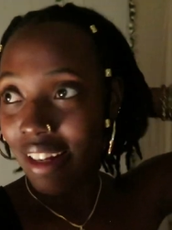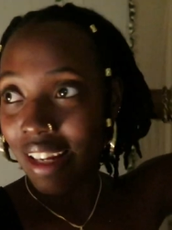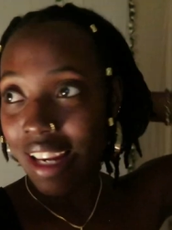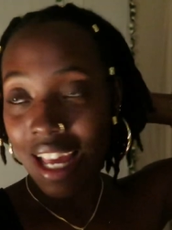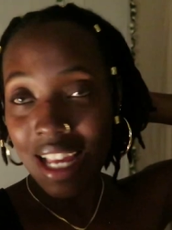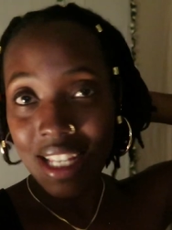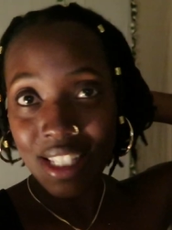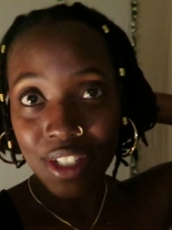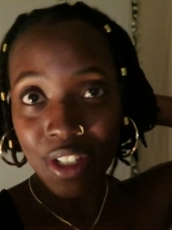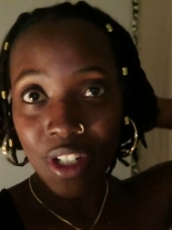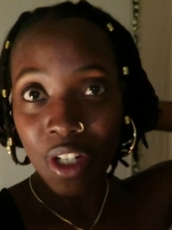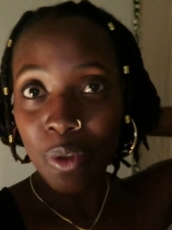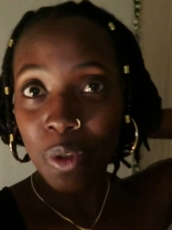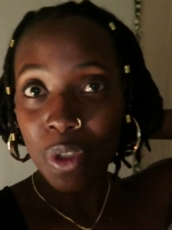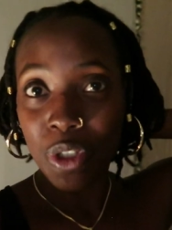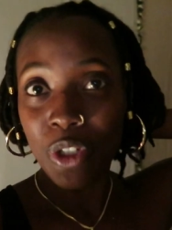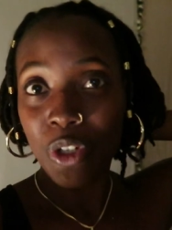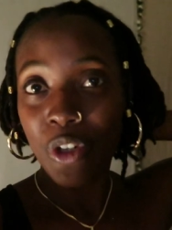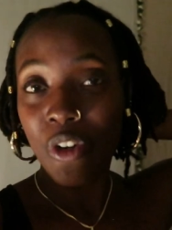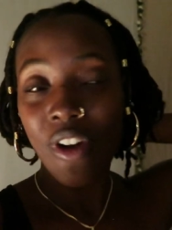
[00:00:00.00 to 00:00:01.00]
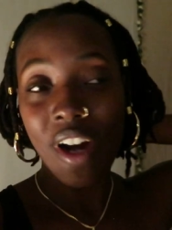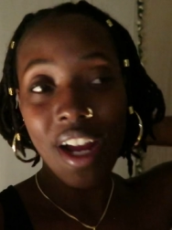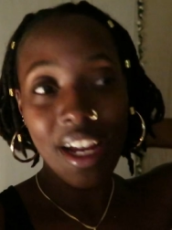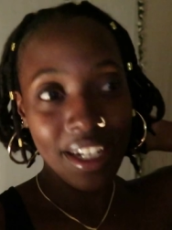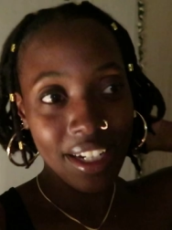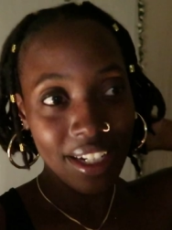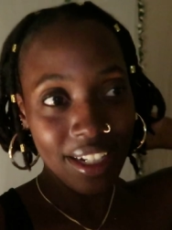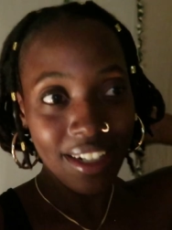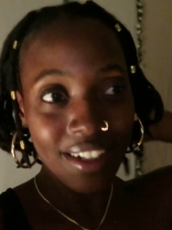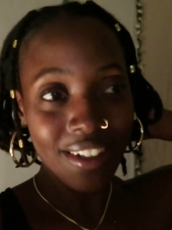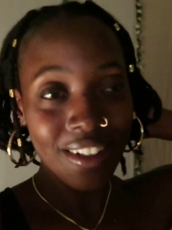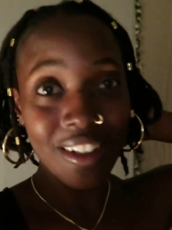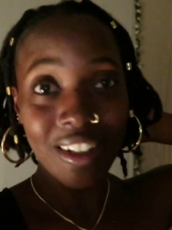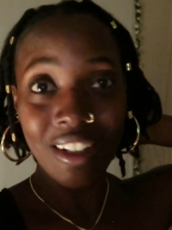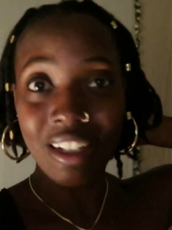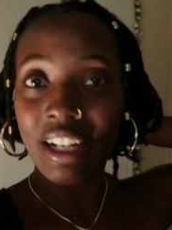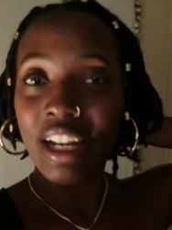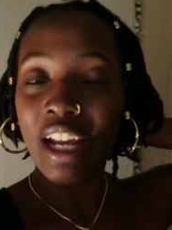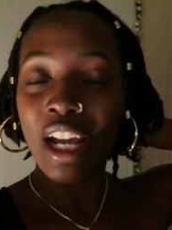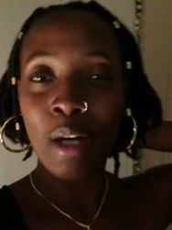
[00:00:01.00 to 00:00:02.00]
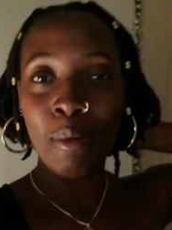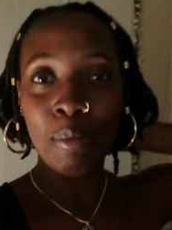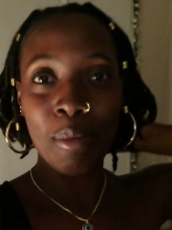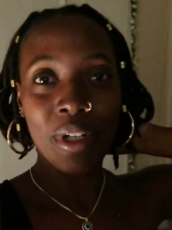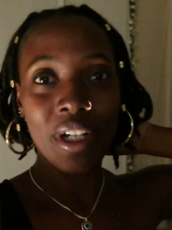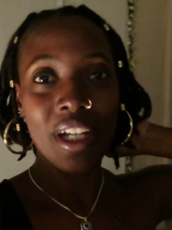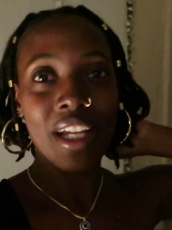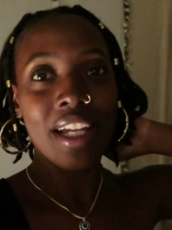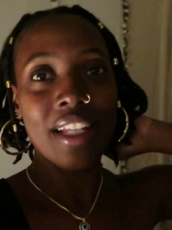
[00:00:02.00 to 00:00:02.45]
Last year I was crying on camera